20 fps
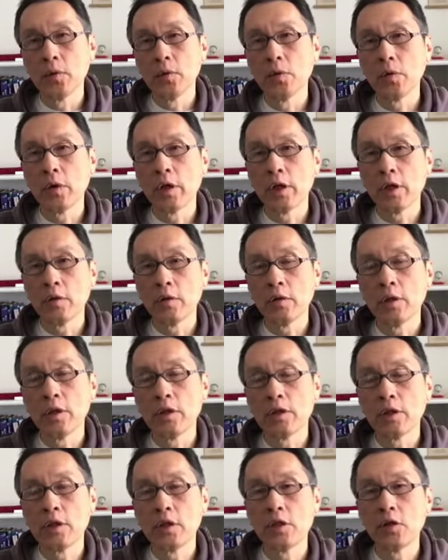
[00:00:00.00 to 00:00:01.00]
look into
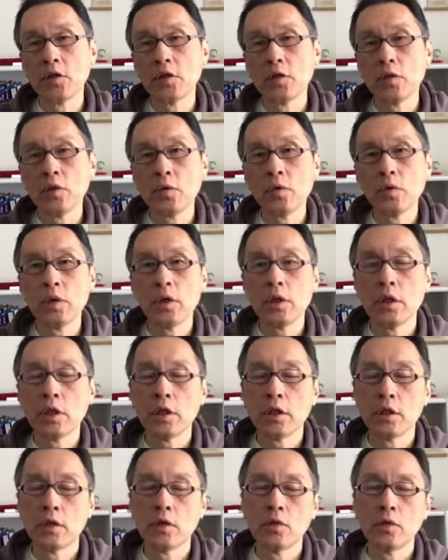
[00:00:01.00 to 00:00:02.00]
this issue, we need
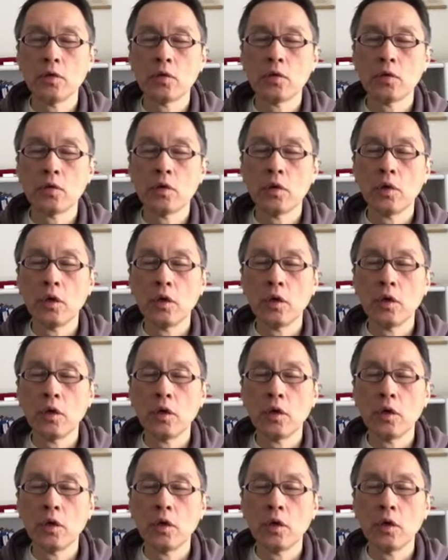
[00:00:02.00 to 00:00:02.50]
to